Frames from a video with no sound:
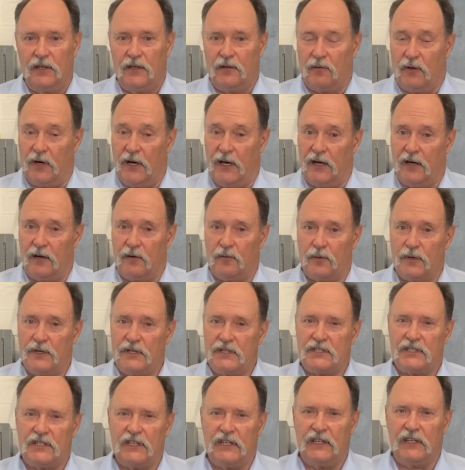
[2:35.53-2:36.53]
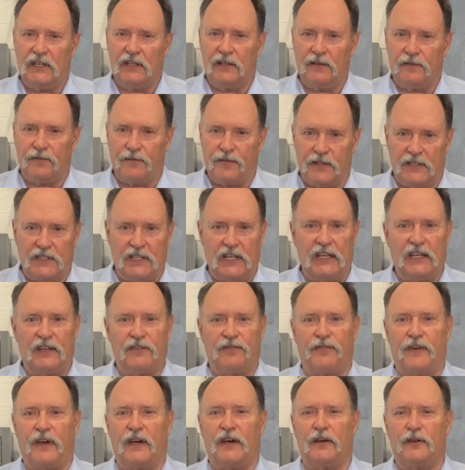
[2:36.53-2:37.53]
Well, we see fatigue
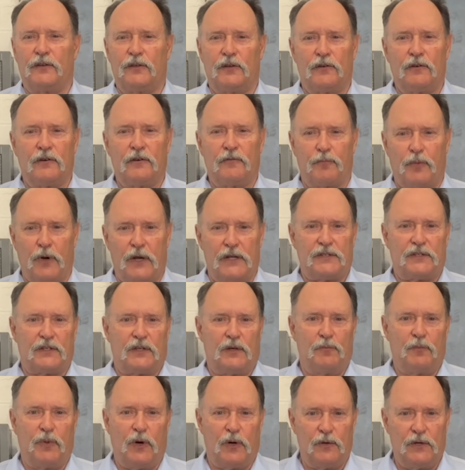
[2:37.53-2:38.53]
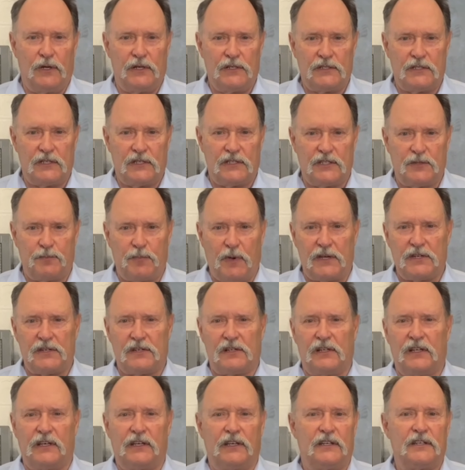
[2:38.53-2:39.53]
failure of press components,
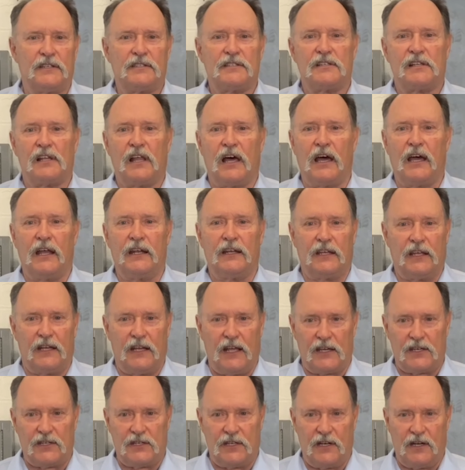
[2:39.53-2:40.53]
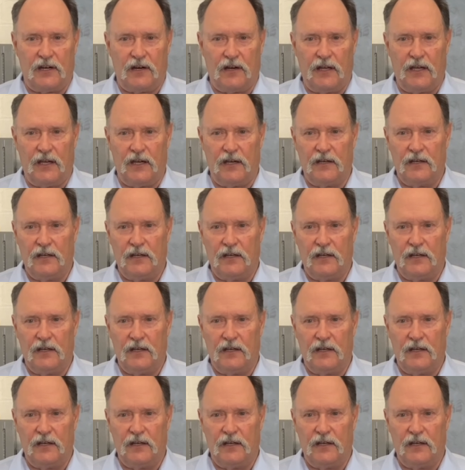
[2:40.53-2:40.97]
especially in the slide connection area,